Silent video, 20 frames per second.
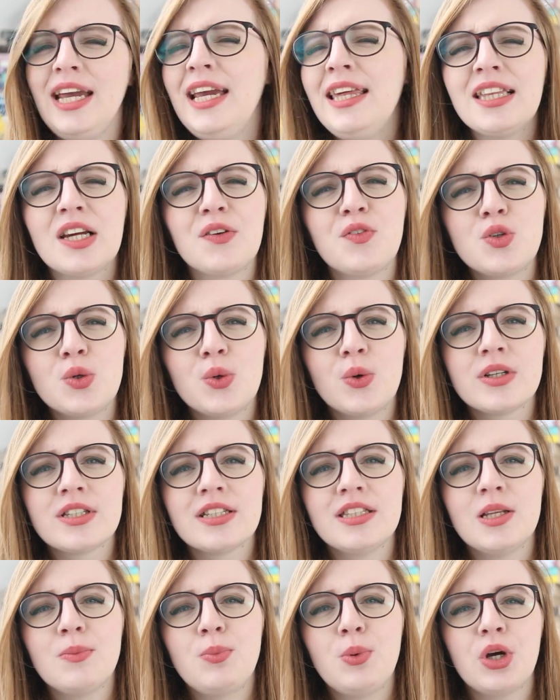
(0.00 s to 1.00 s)
Heathcliff
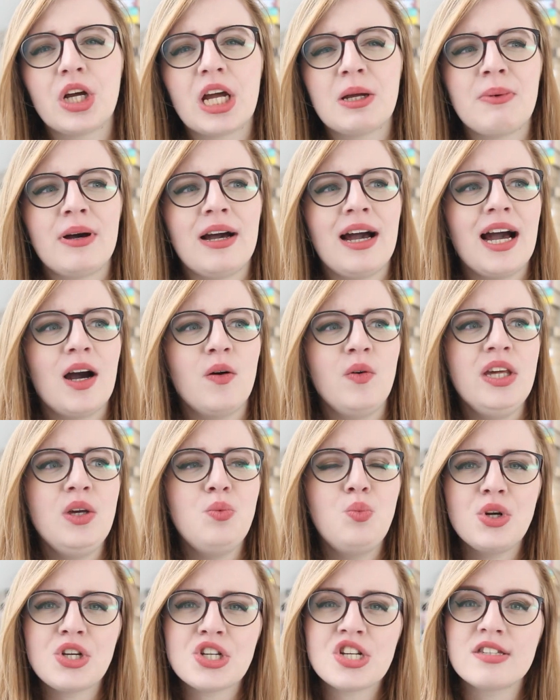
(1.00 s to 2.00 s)
talks in the book about how he
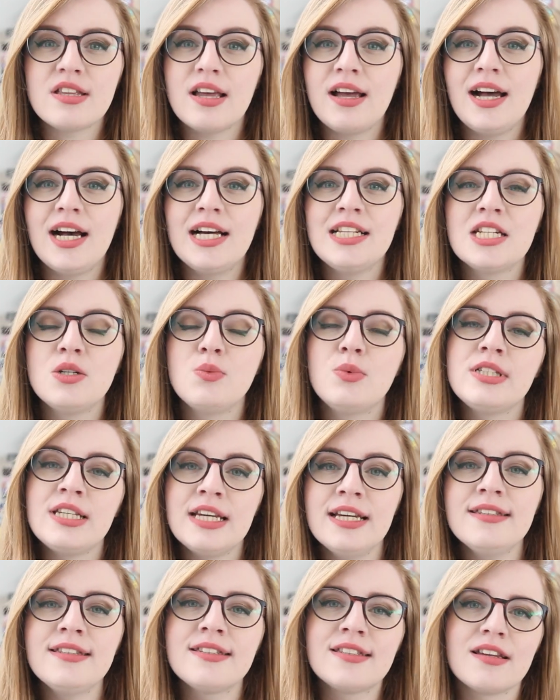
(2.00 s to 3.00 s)
wishes that Hareton was
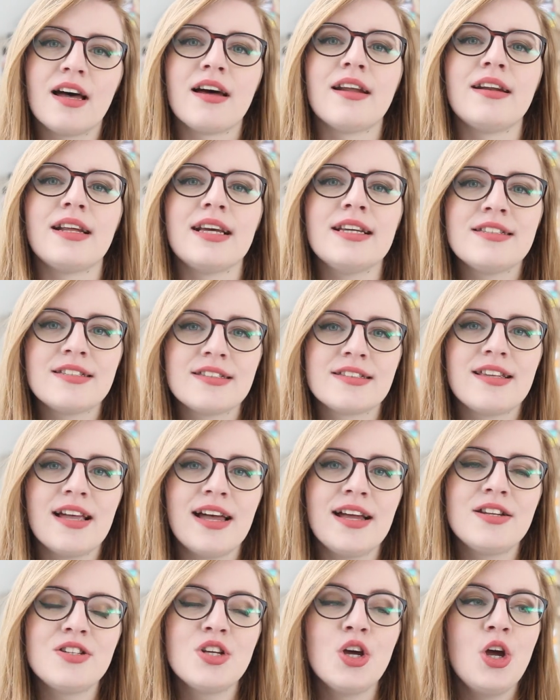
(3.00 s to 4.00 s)
his son
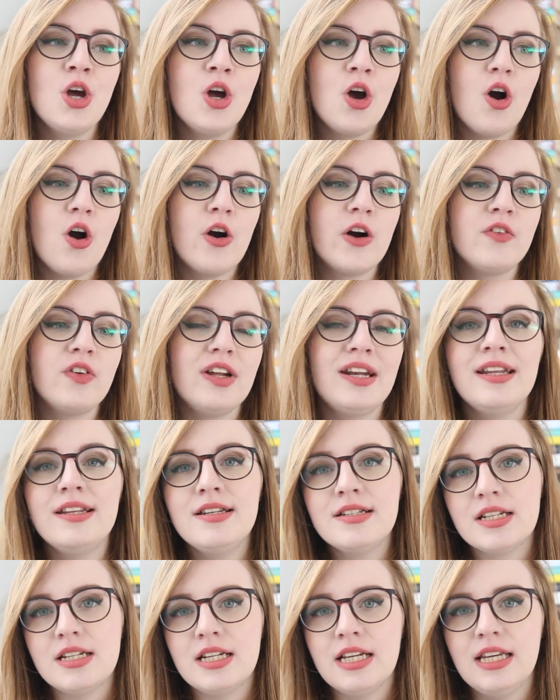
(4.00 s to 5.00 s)
instead of
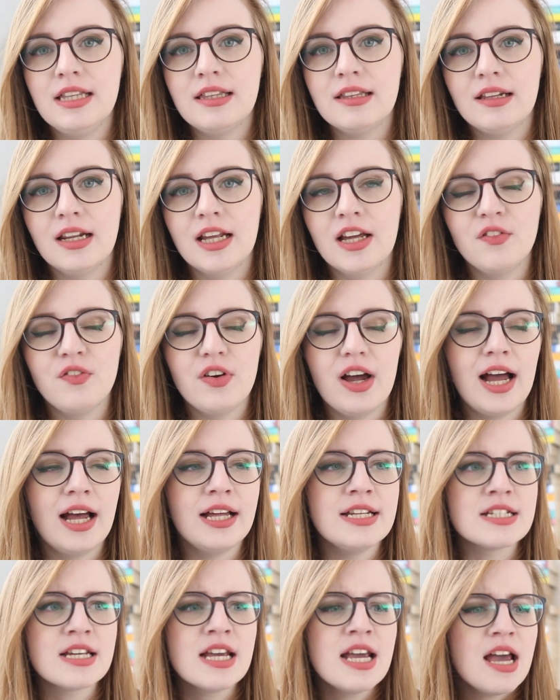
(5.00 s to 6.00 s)
Linton Heathcliff,
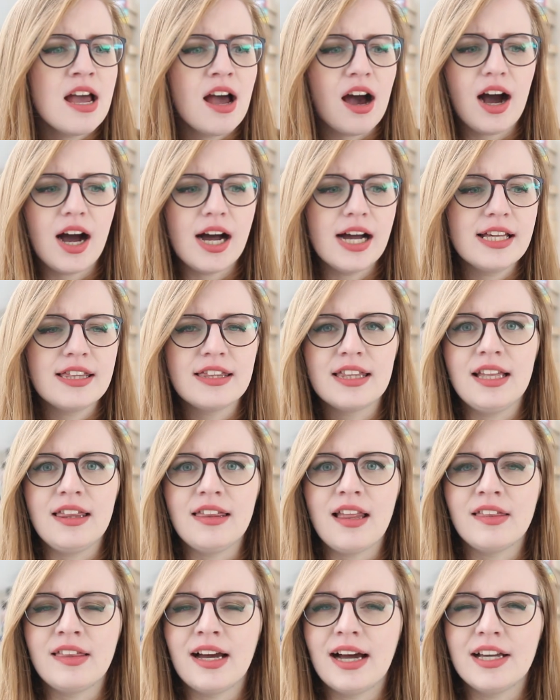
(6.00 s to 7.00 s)
and I
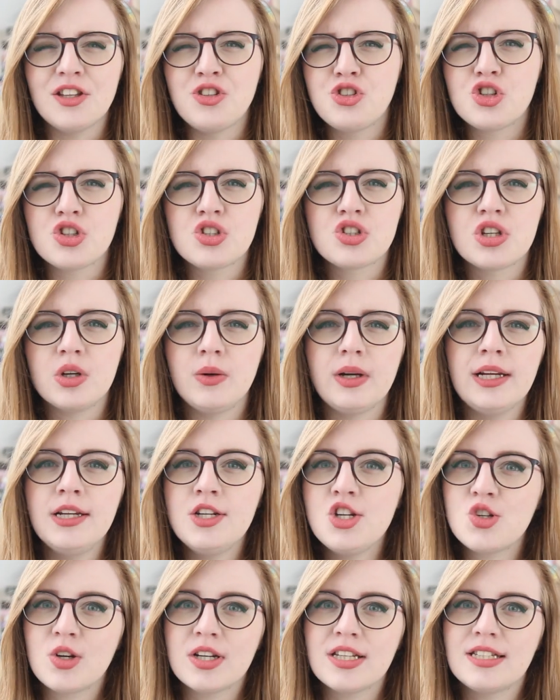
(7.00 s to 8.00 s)
think that that is just so
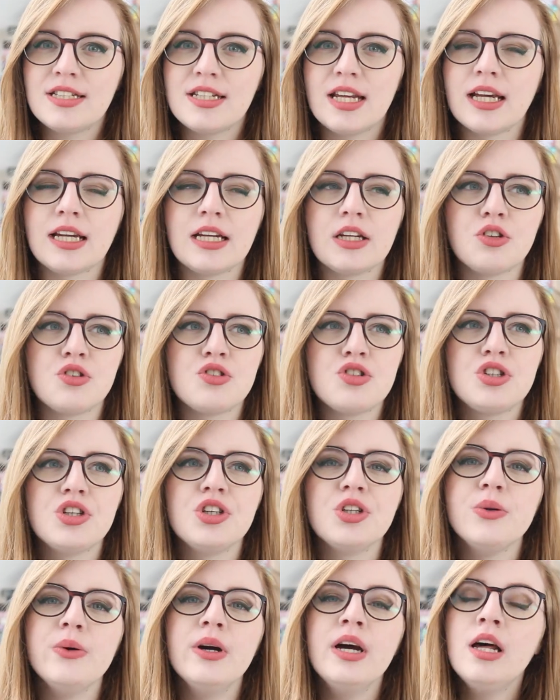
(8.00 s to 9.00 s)
interesting
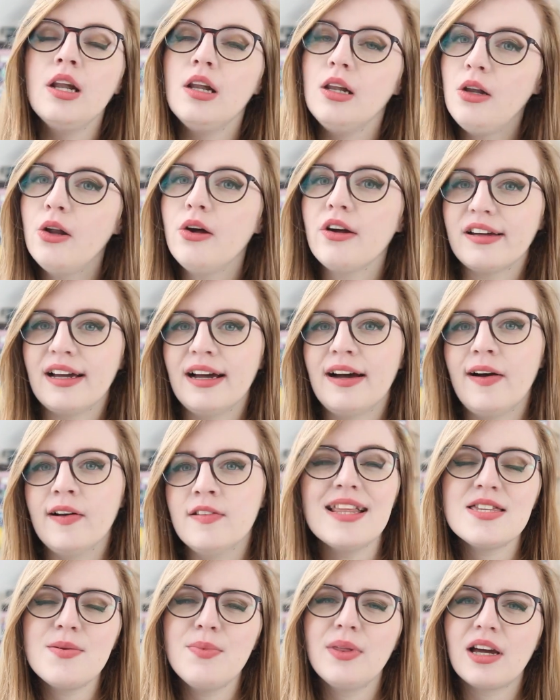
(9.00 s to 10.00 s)
to look at,
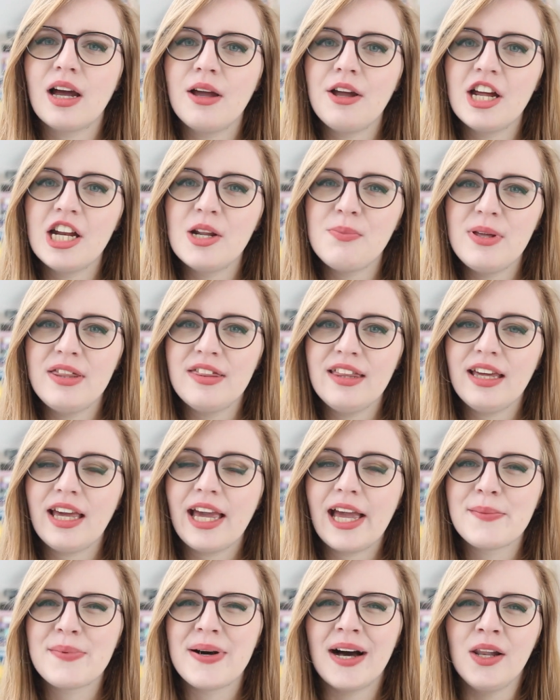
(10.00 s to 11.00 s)
and something I'm going to be
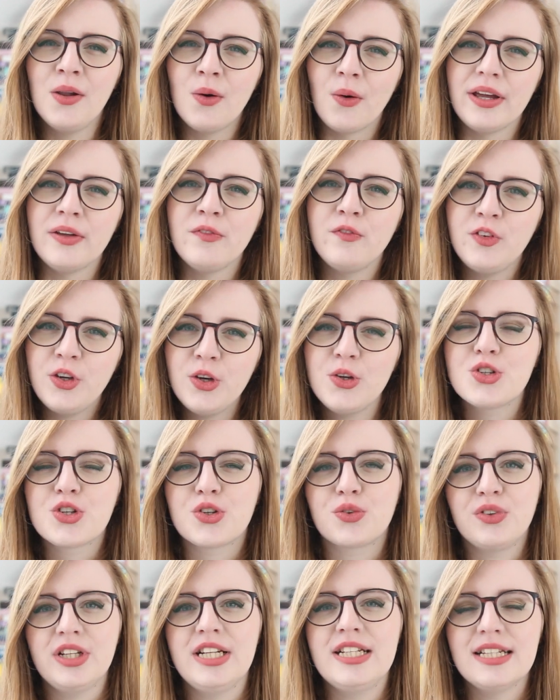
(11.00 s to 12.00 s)
thinking about a lot in
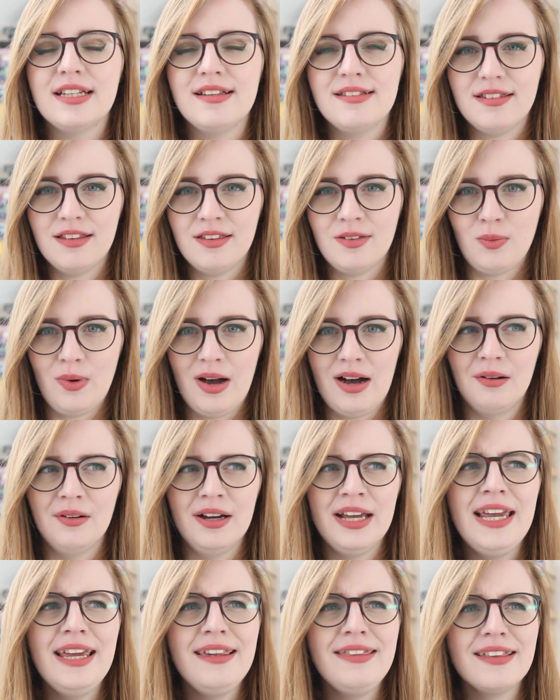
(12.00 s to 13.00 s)
future readings as well.
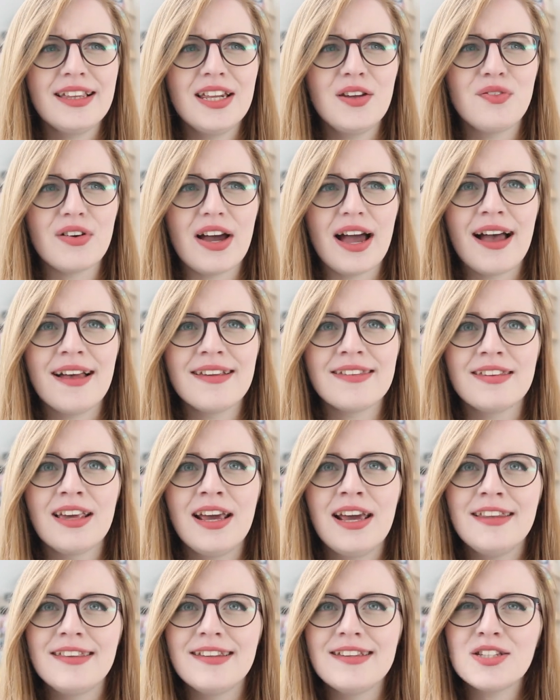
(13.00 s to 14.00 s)
Heathcliff as
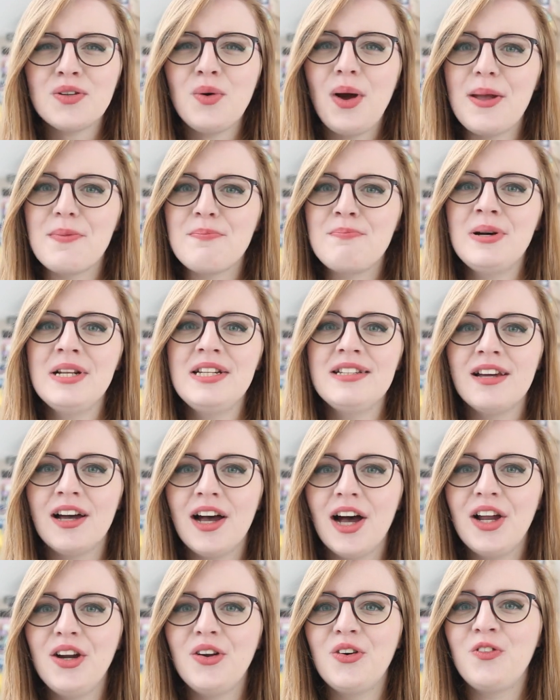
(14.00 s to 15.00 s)
this quite
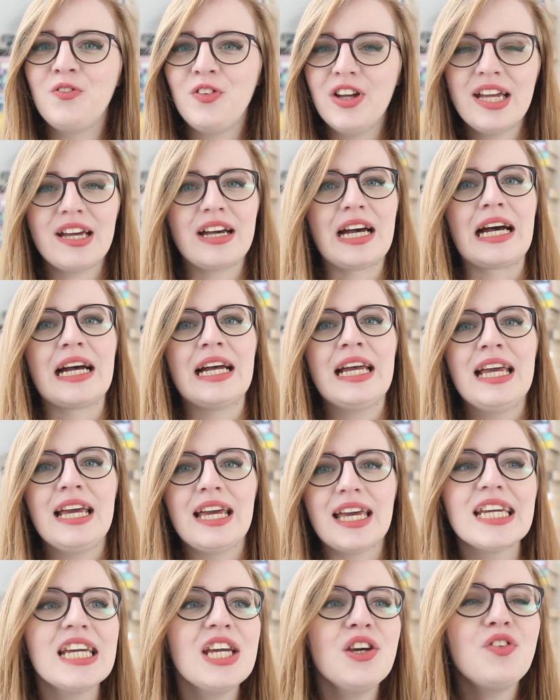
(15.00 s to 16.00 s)
paternal figure,
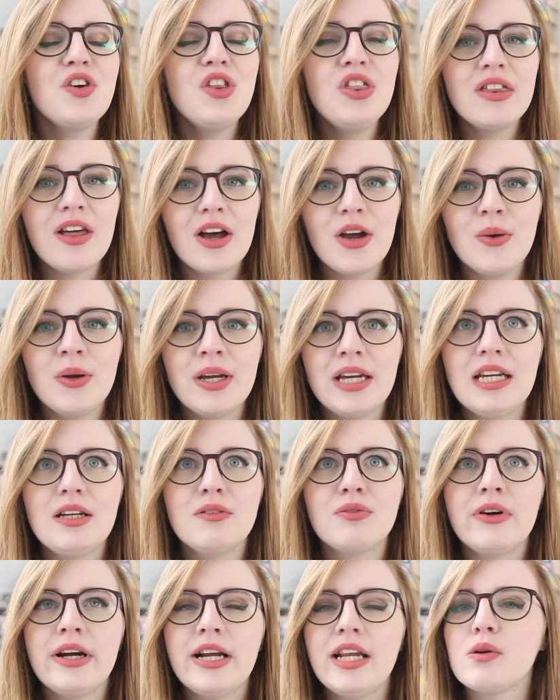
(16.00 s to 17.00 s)
even though
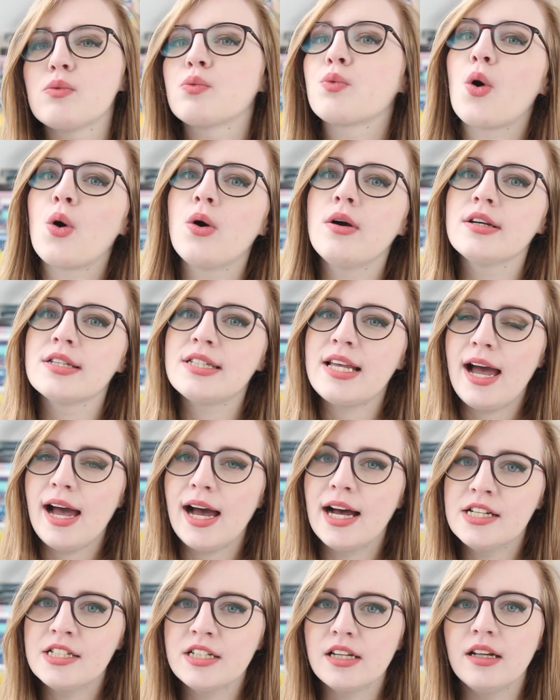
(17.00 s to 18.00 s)
he really wrongs
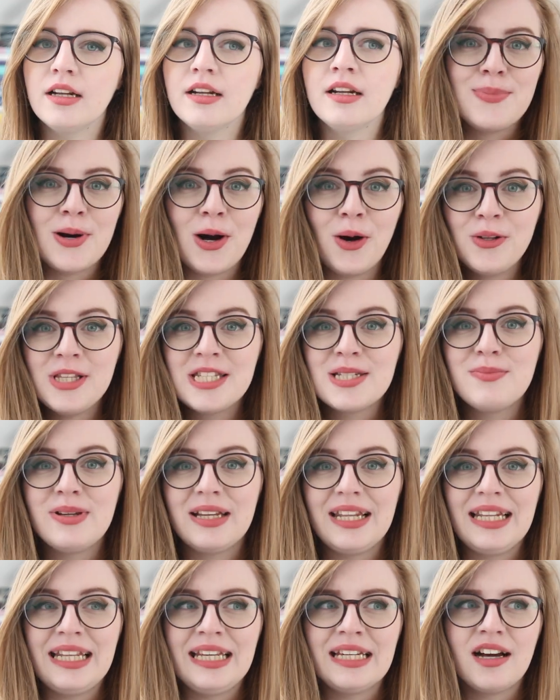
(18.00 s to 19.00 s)
Hareton, but
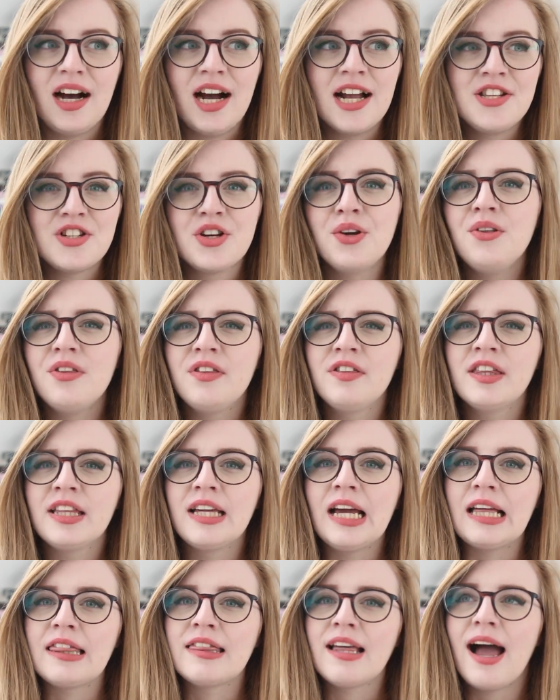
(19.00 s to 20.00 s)
ultimately I don't
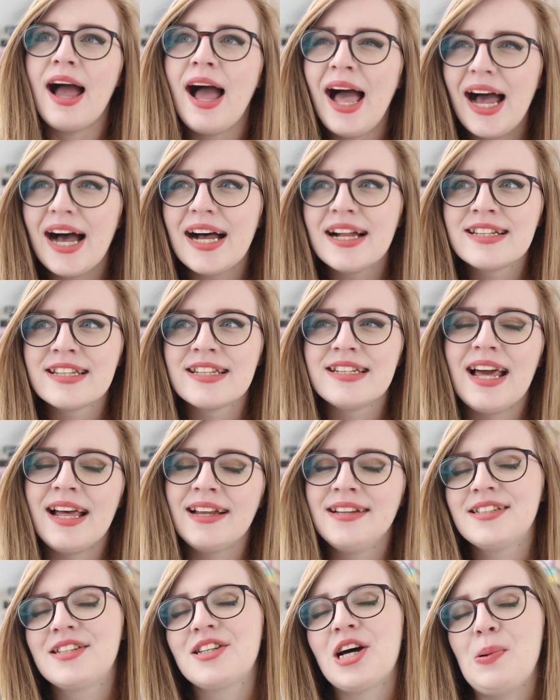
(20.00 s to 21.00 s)
think that Hareton
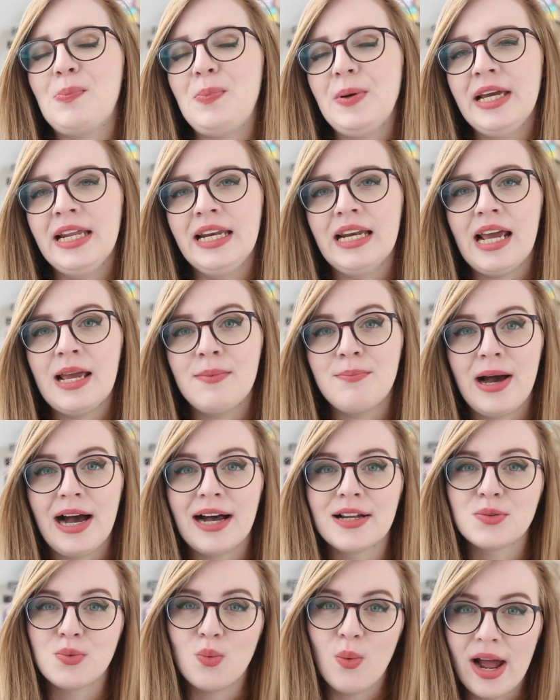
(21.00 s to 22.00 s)
ended up in a
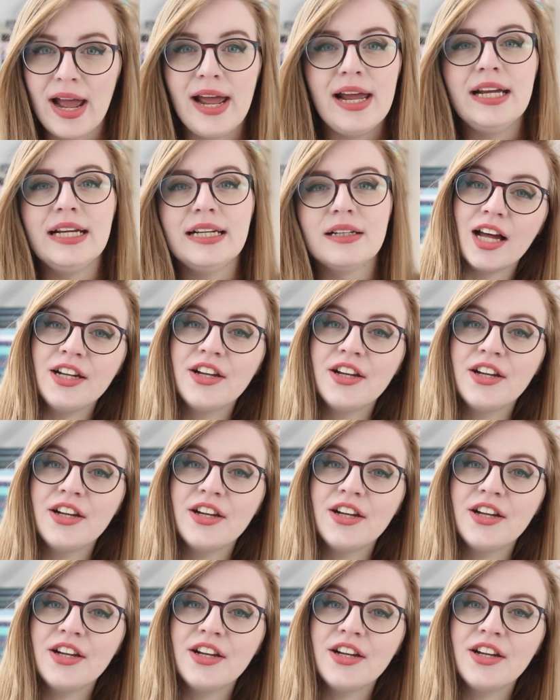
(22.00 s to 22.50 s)
bad way.